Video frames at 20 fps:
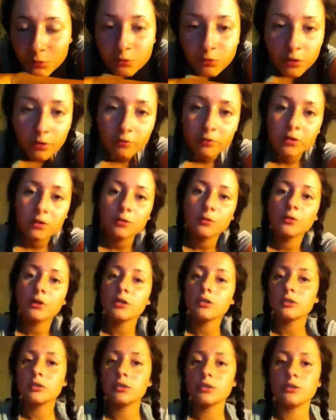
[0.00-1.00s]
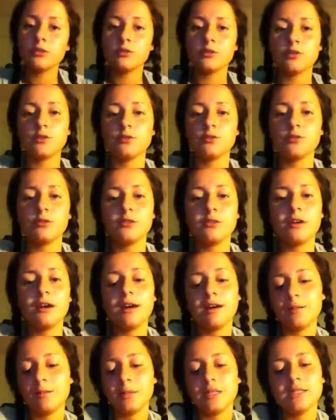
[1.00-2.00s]
if you have any questions, you can
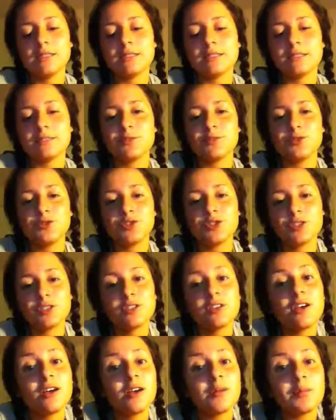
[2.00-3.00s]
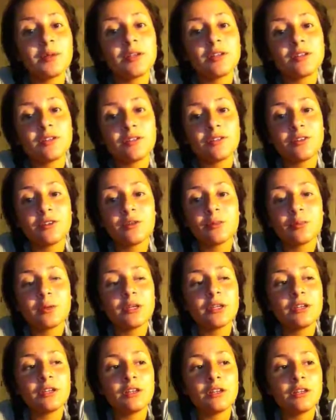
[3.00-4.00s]
comment or just comment on your
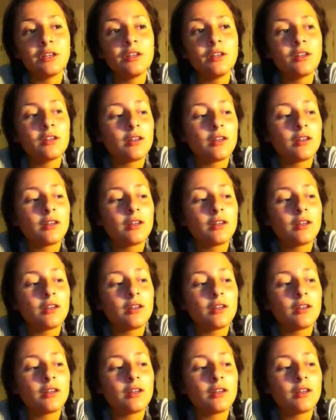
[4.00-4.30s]
opinion